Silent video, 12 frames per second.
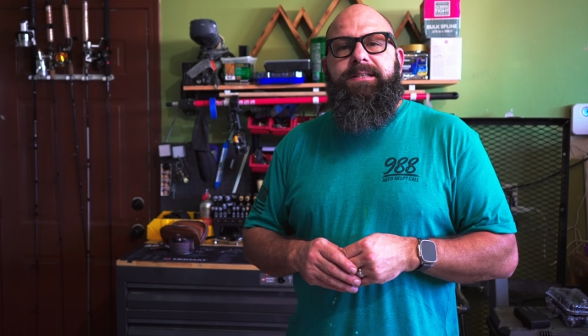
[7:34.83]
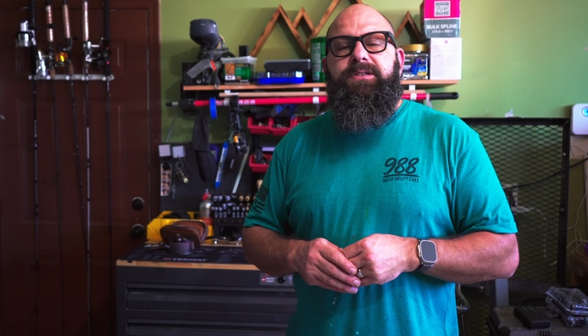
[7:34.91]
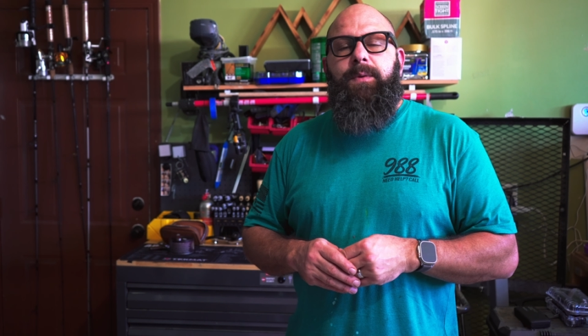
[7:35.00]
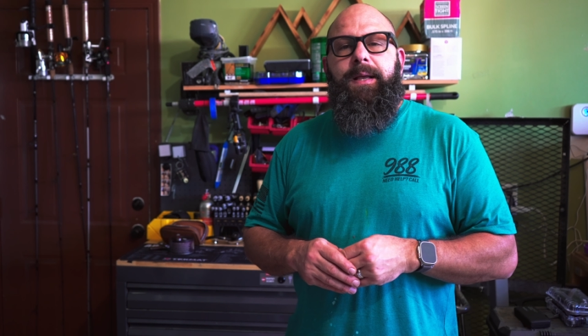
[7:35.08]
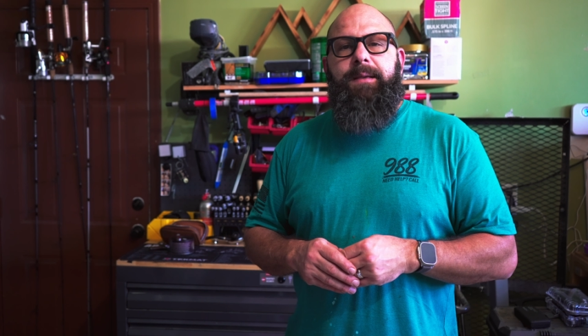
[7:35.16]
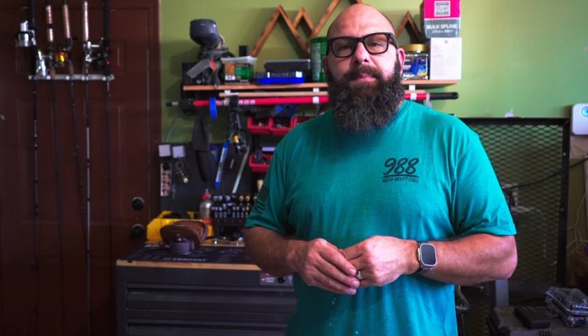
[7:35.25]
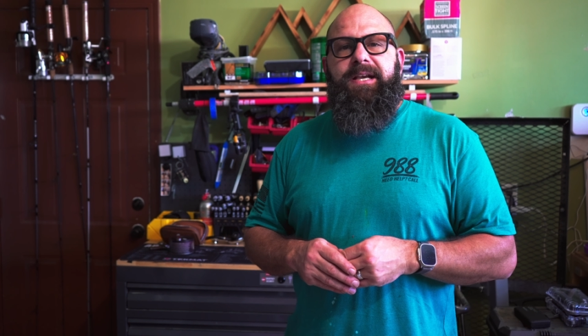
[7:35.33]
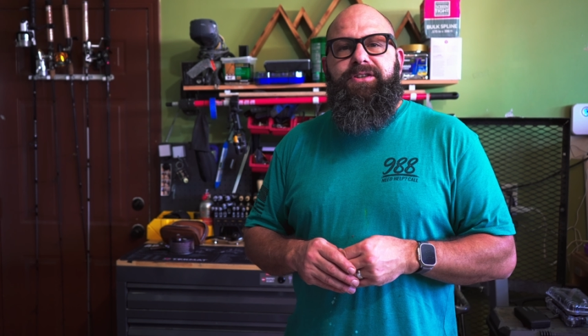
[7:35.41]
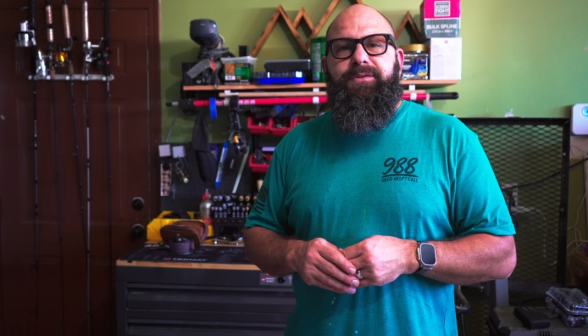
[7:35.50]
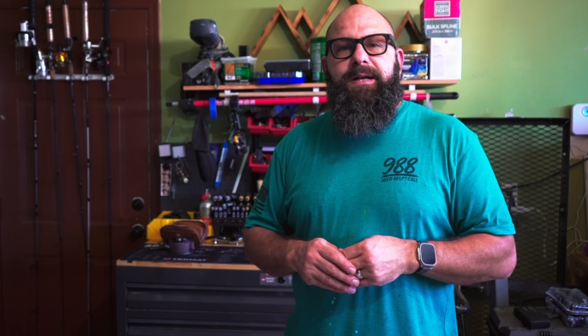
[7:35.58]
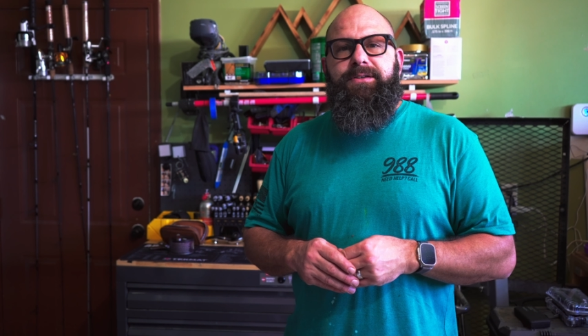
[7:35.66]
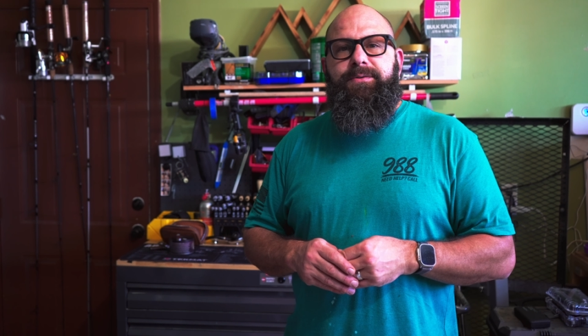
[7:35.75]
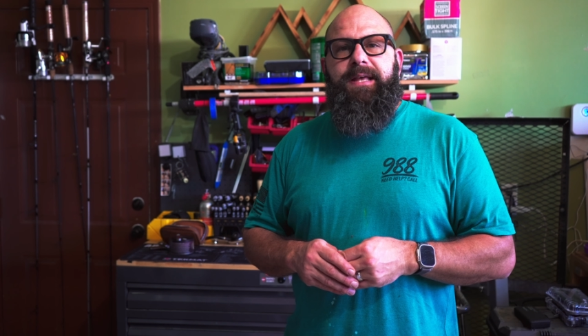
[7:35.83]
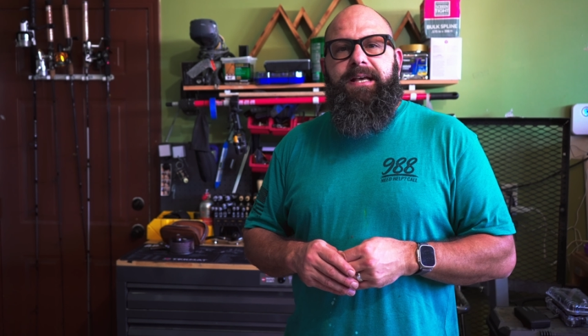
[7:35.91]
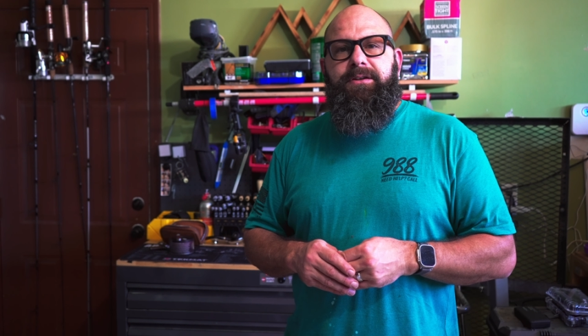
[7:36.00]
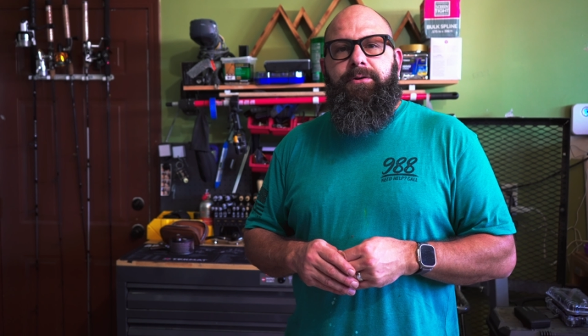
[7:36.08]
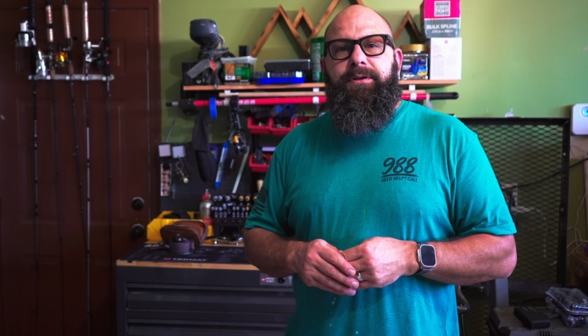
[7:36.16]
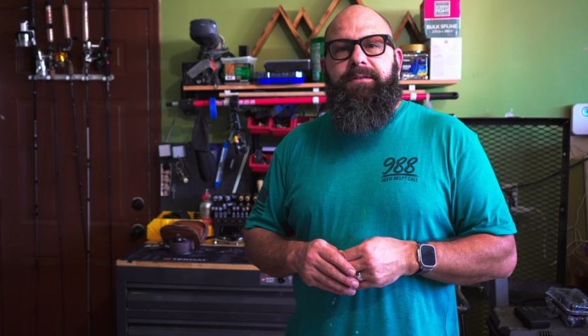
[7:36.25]
so I can make sure I do
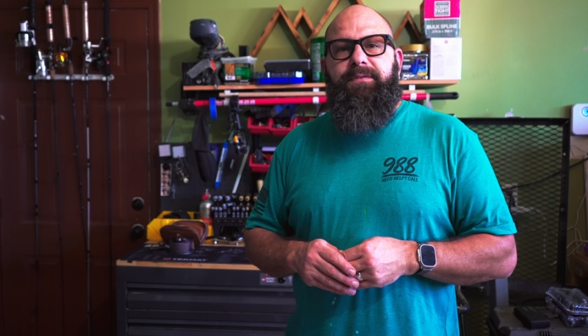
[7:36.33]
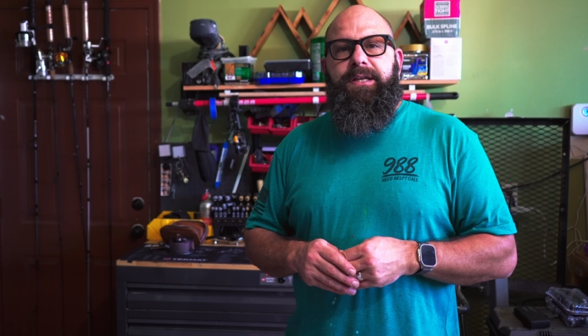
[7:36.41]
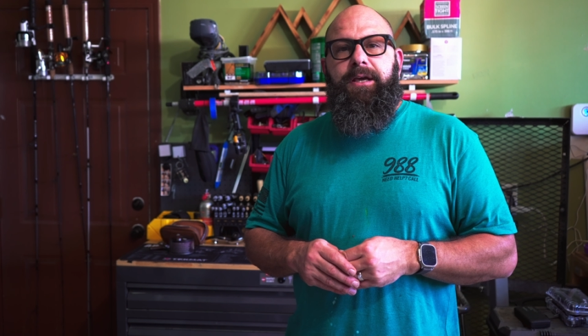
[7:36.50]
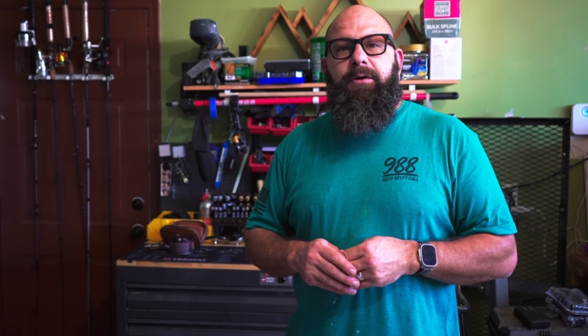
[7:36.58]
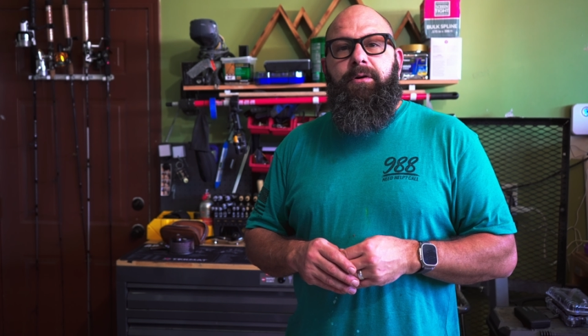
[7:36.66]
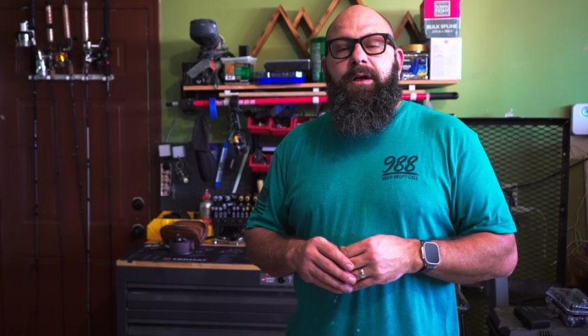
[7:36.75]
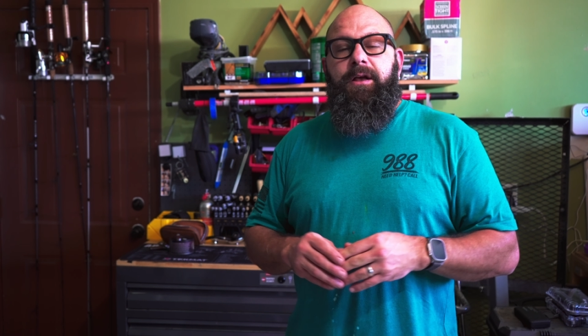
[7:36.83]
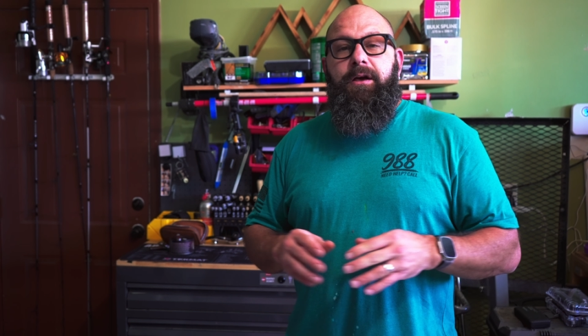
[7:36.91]
that during the video.